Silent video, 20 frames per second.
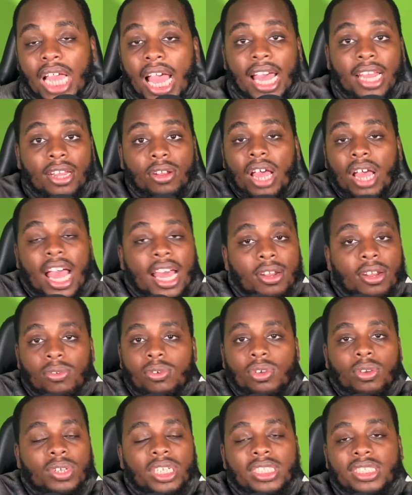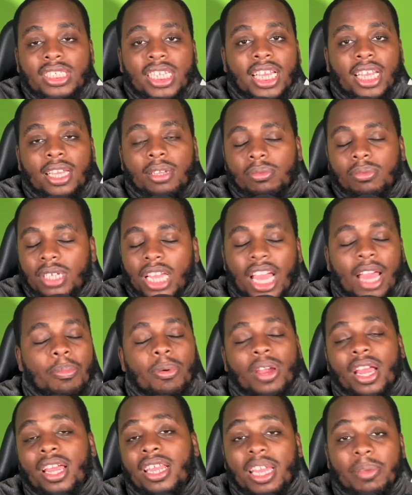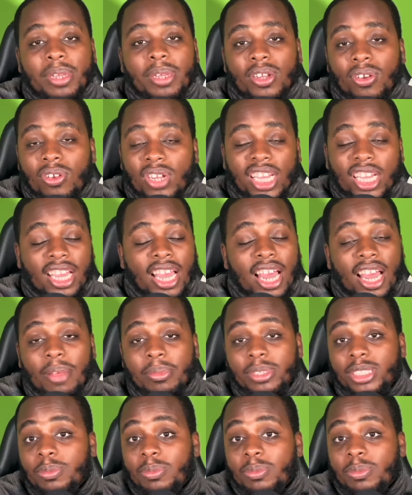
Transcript: I don't I don't know the team. Y'all probably let me know in the comments,